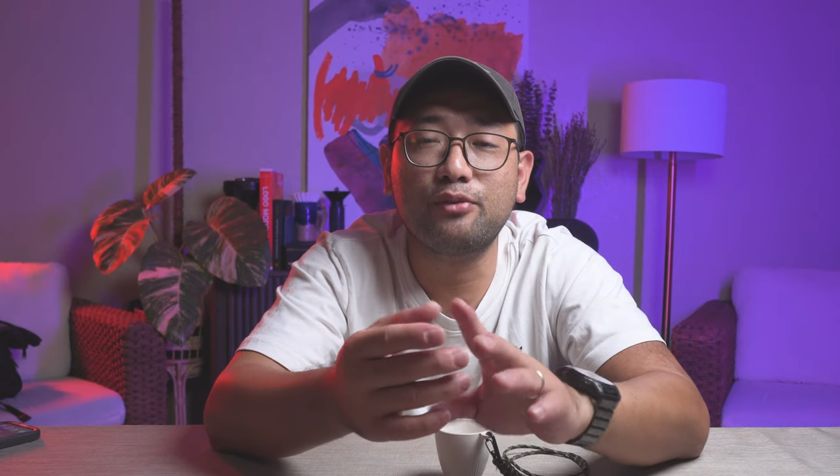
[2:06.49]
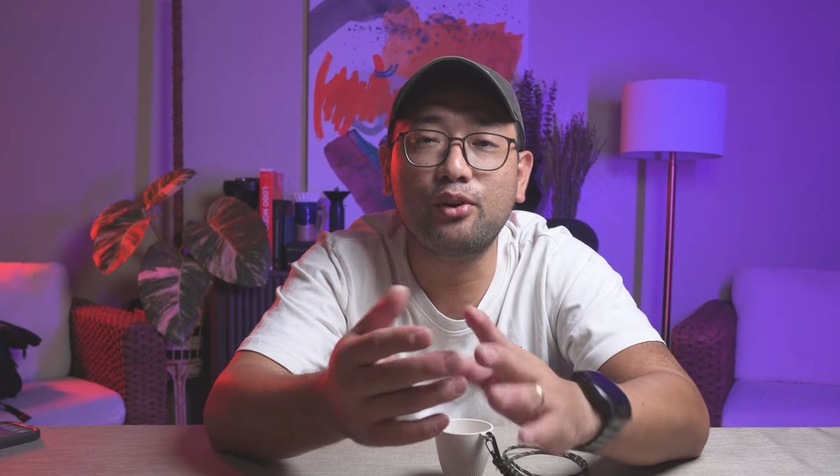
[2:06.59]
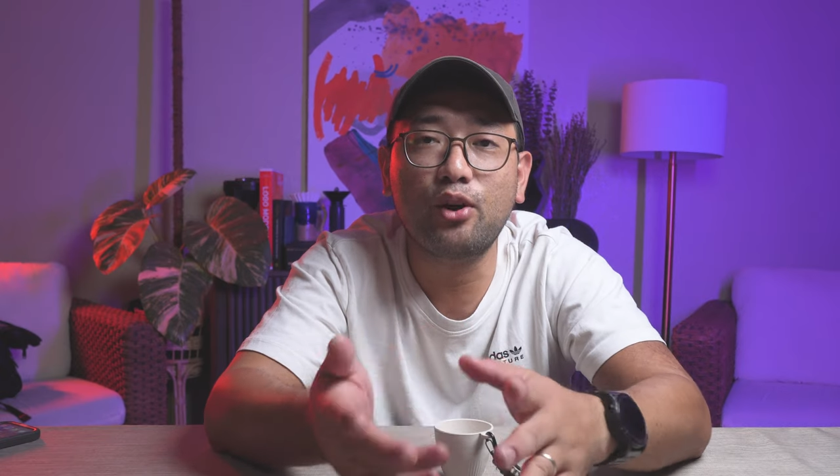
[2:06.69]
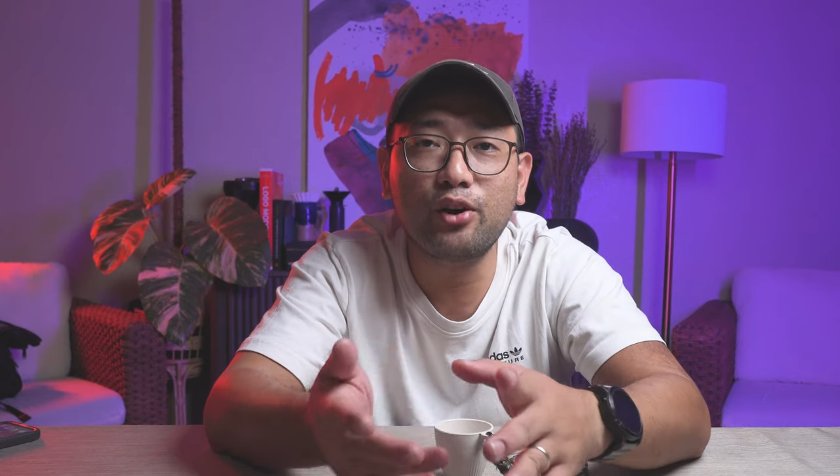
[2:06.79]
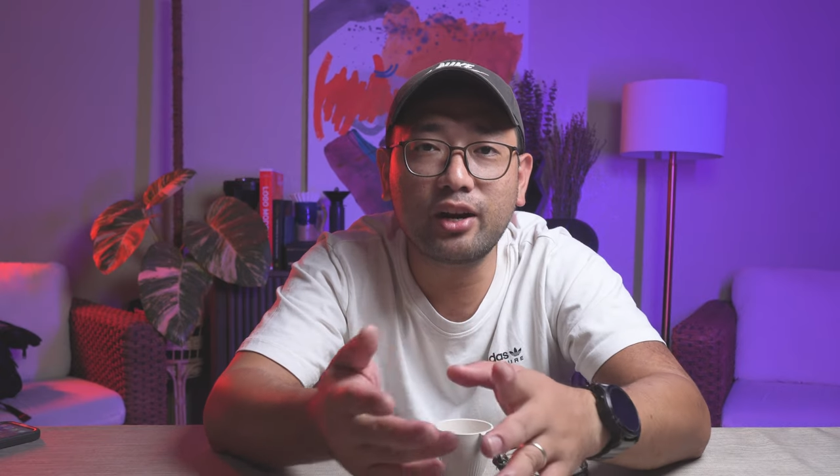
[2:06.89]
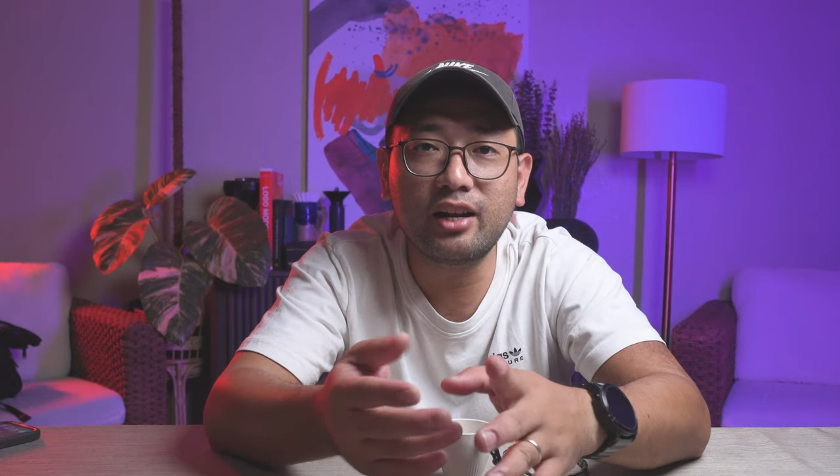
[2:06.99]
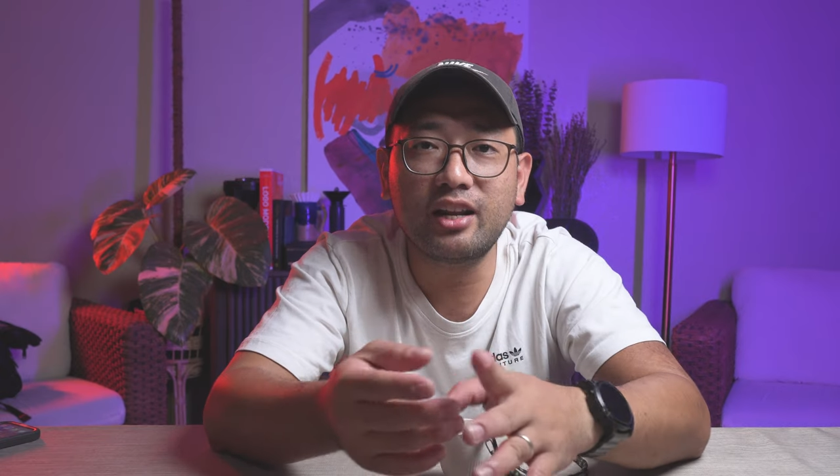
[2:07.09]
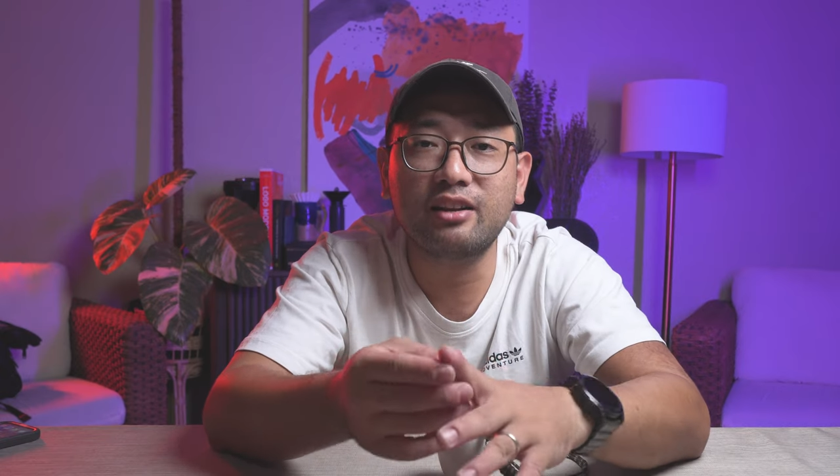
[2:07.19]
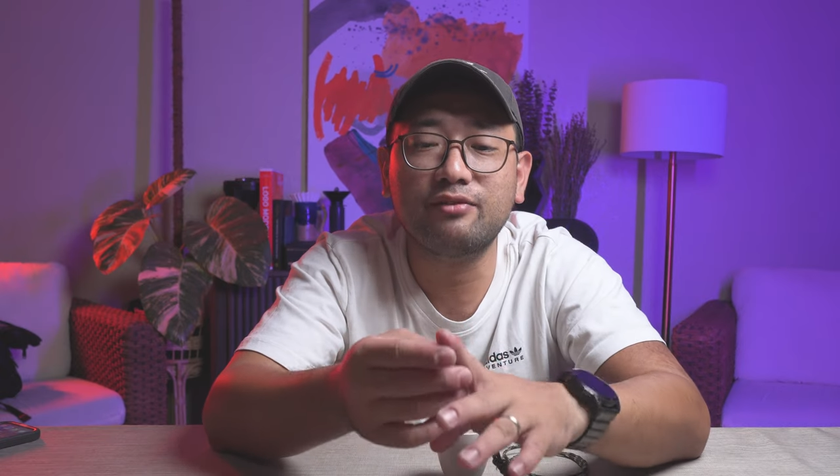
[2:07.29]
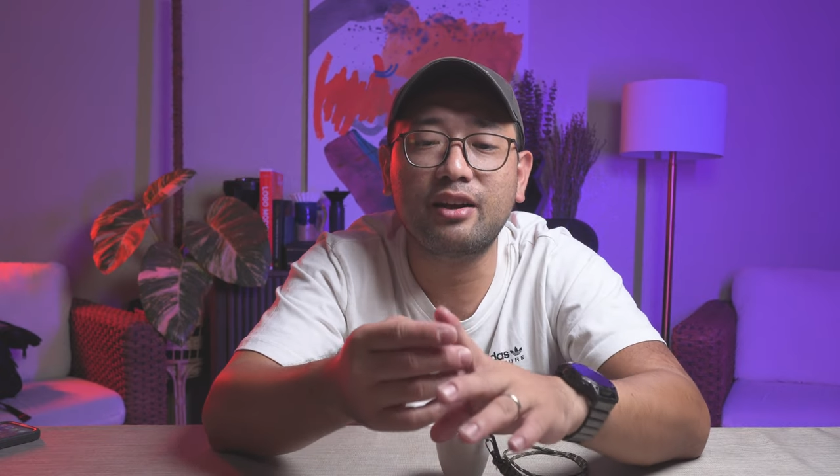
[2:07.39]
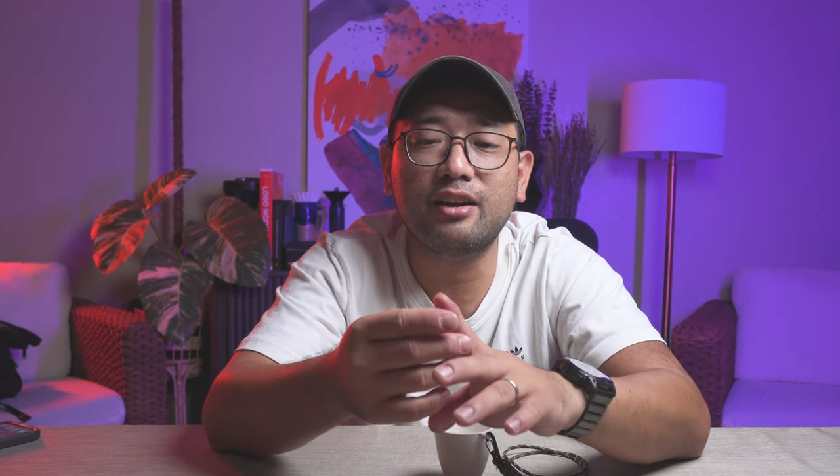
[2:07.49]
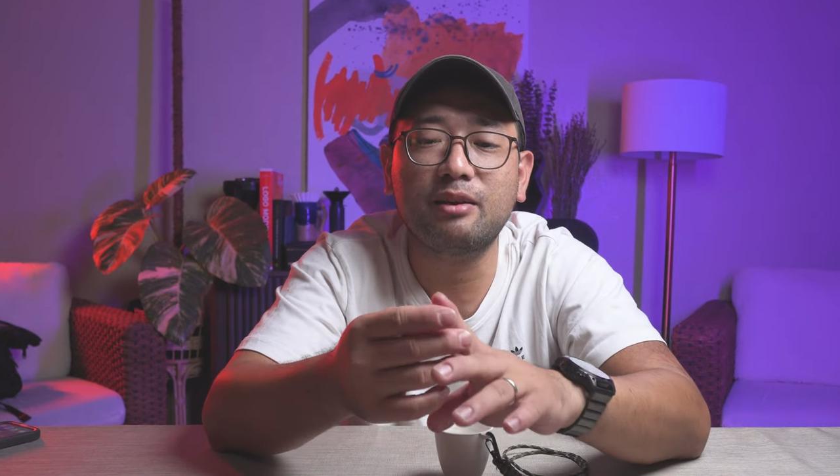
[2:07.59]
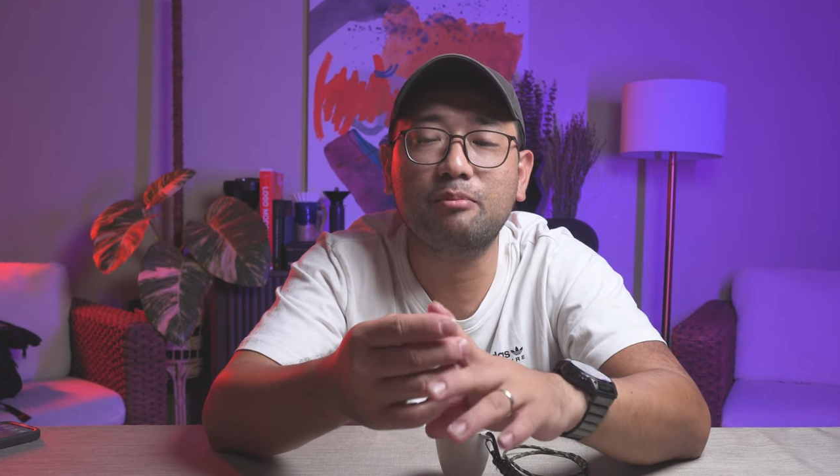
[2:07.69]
floral and very